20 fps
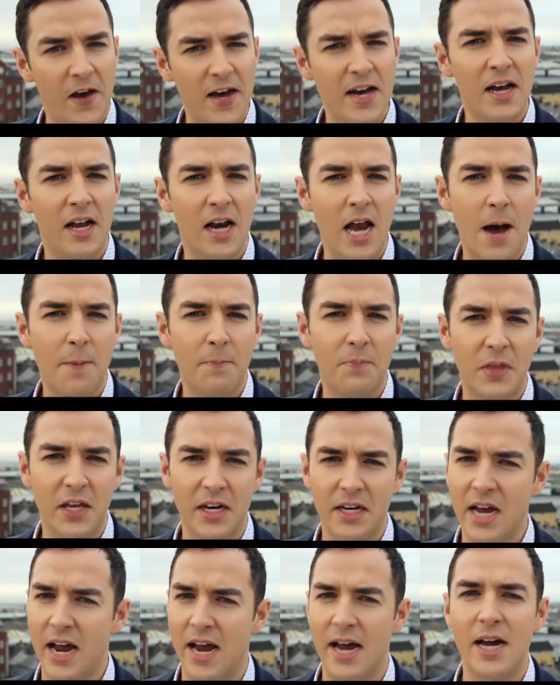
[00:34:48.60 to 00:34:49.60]
Fill up
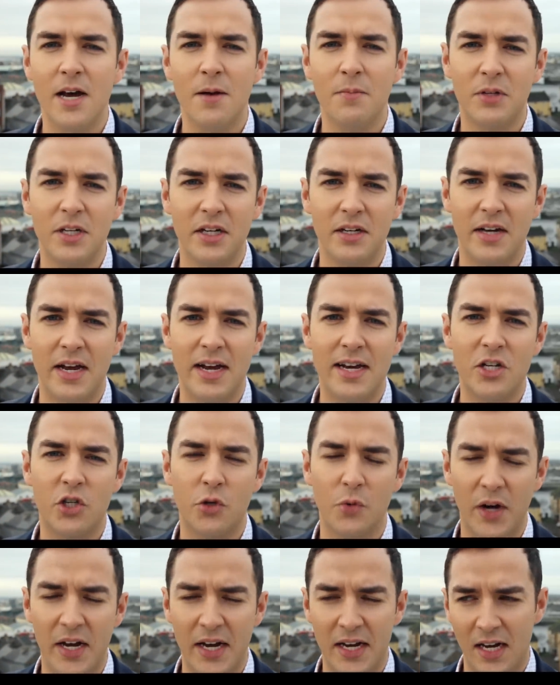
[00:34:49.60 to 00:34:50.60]
the
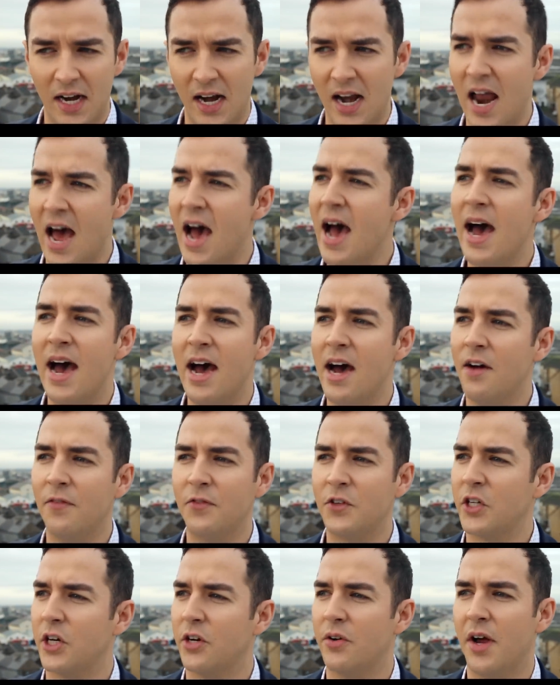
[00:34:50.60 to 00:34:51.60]
emptiness with
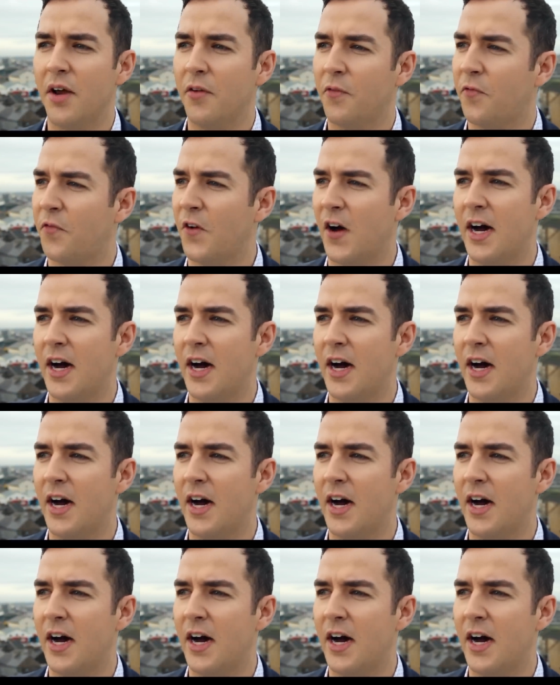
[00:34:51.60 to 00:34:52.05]
laughter and